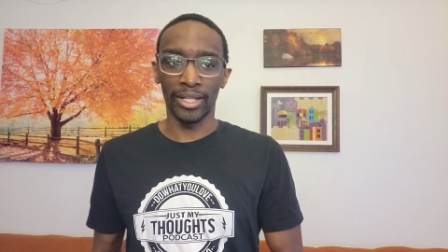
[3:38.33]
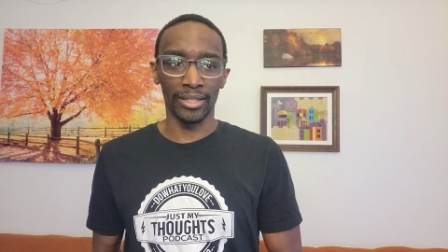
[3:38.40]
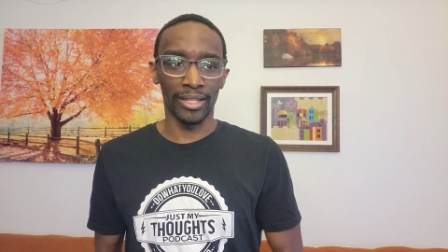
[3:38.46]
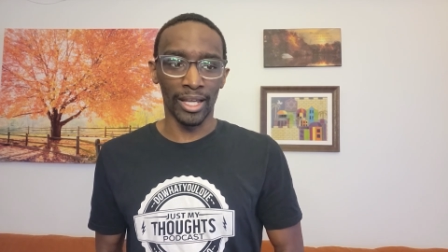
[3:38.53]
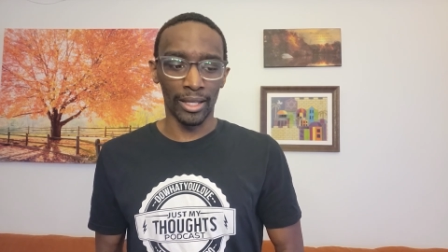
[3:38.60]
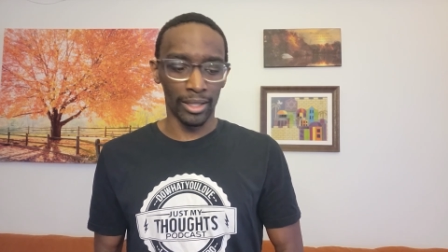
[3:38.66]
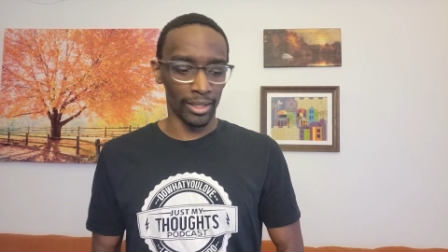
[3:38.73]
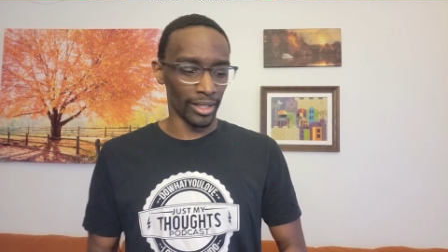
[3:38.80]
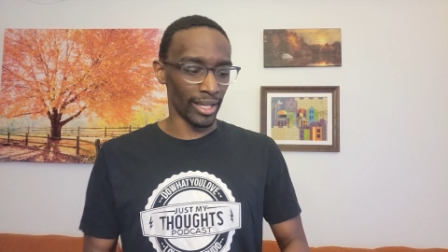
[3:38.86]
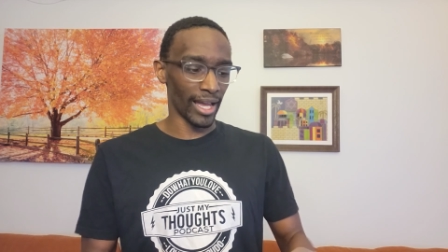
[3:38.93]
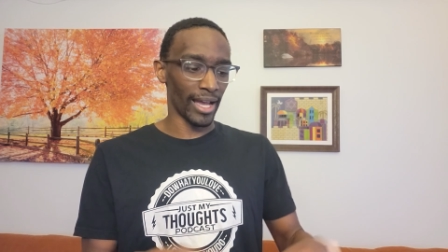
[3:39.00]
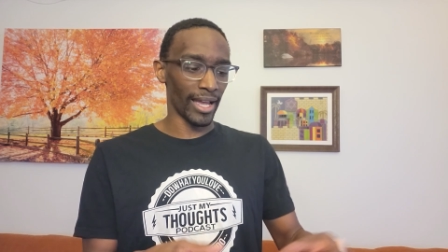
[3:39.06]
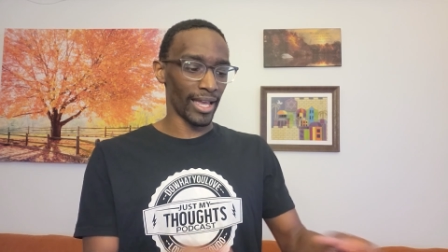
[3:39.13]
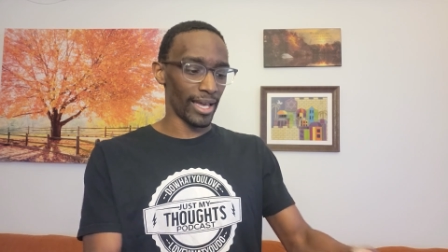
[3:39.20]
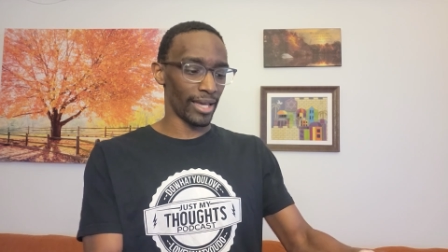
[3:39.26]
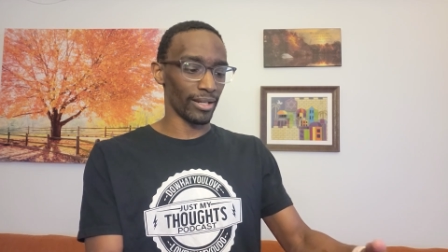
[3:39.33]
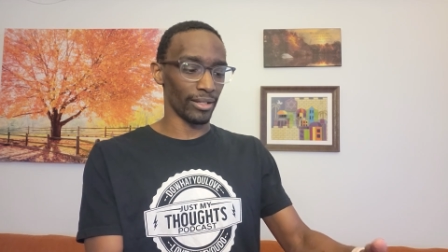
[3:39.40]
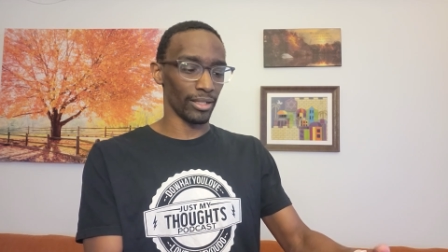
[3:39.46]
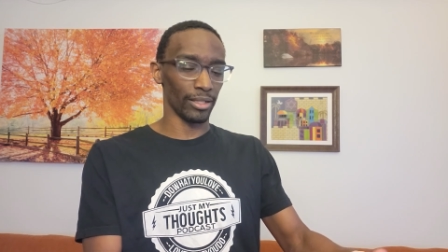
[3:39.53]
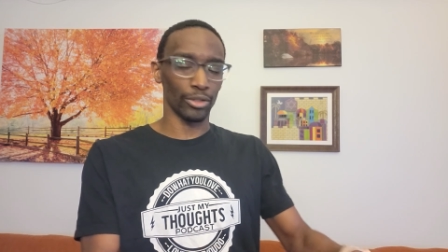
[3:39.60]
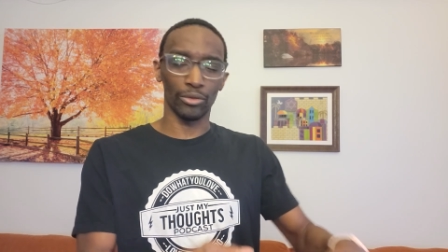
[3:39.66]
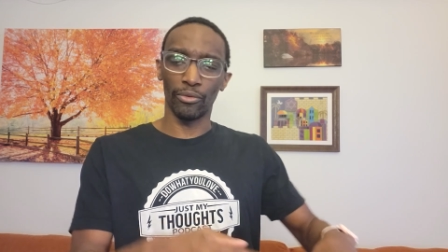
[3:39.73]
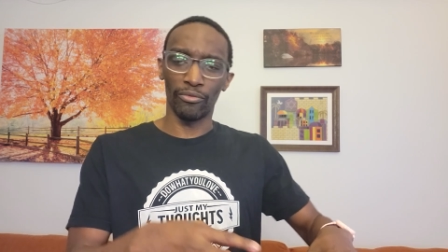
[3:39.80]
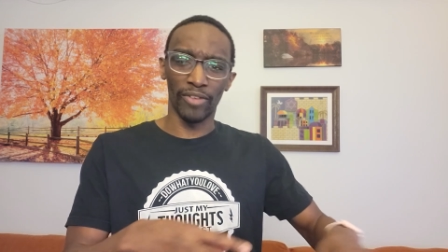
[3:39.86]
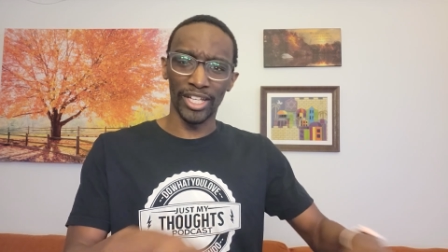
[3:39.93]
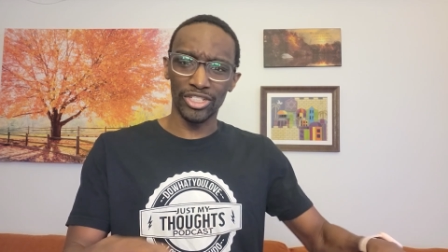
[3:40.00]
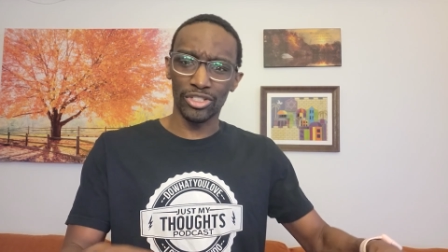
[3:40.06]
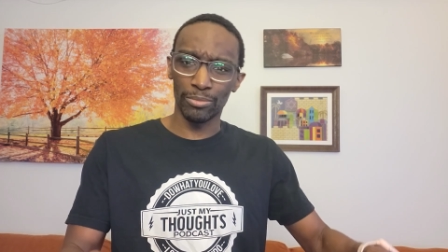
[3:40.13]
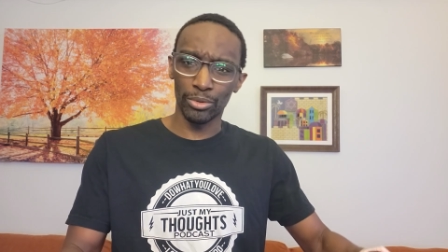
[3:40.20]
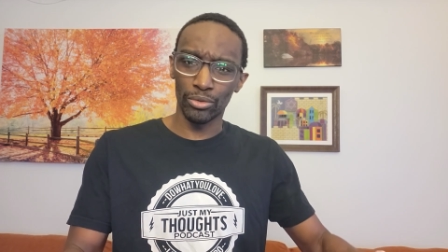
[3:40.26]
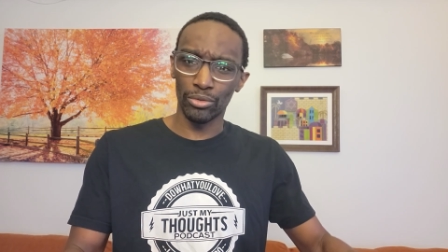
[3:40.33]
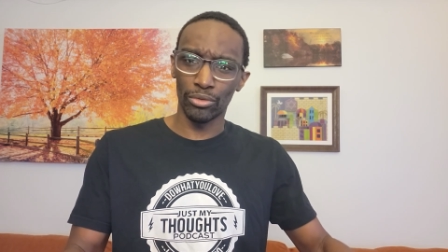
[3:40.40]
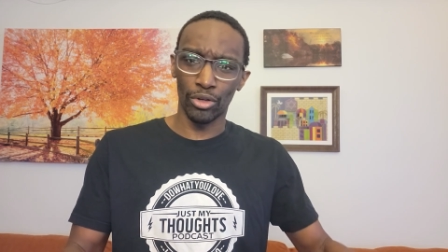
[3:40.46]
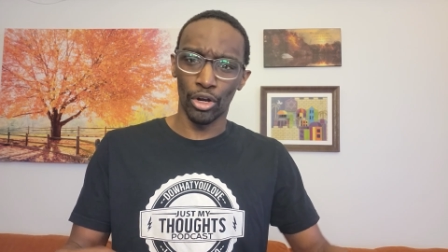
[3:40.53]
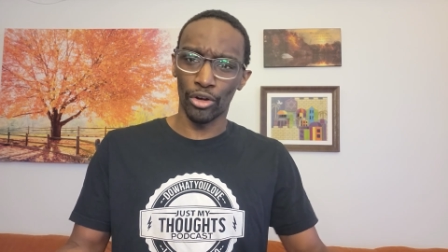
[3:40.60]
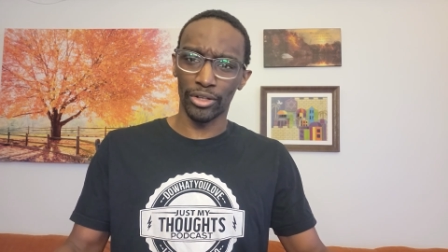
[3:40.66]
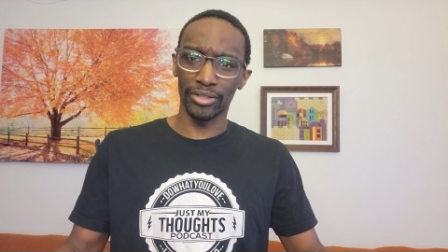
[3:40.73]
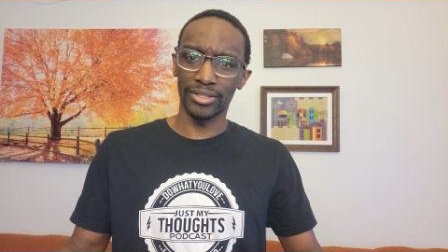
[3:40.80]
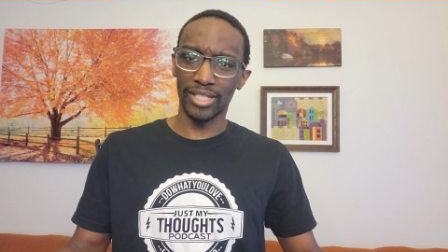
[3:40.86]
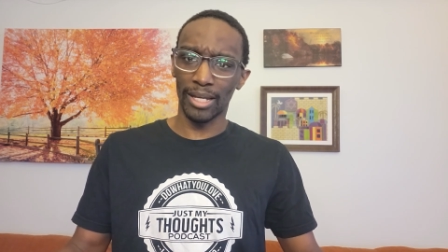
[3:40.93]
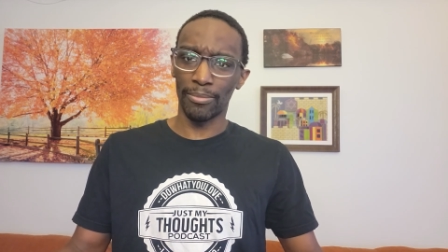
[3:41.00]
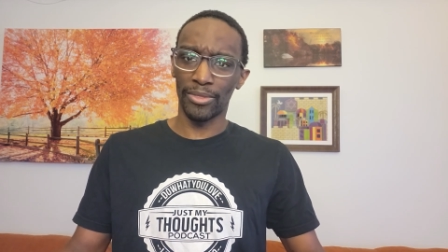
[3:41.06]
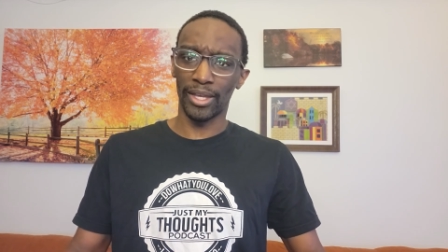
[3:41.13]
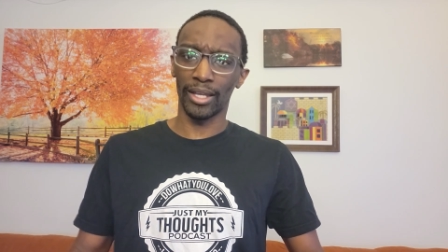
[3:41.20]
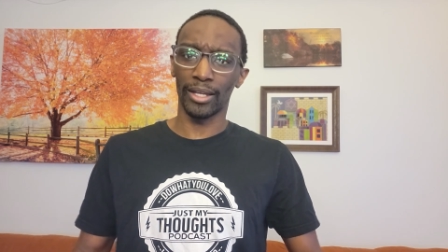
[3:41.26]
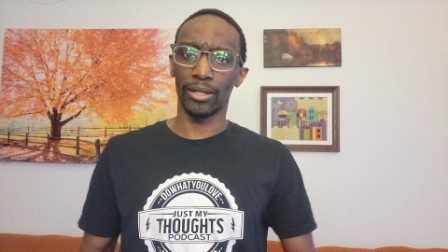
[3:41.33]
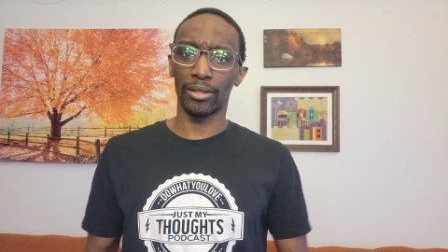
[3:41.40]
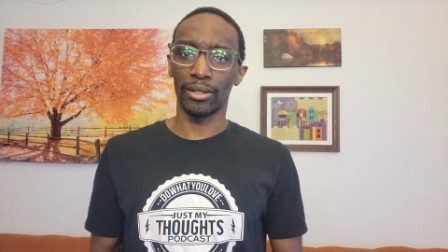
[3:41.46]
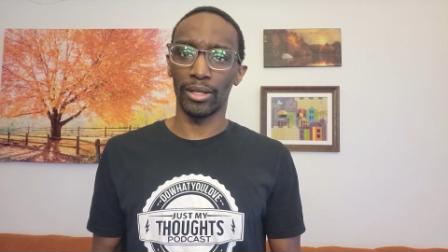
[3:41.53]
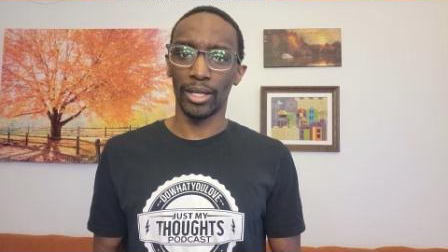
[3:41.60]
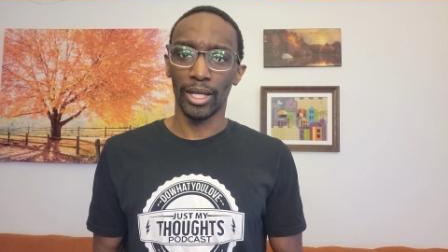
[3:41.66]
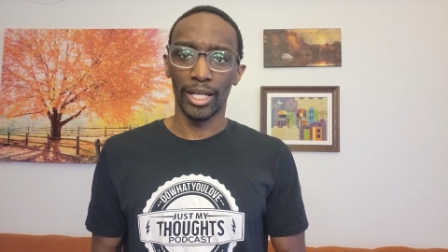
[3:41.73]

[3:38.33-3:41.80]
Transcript: He, the, the guy had a little vegetable garden type thing, and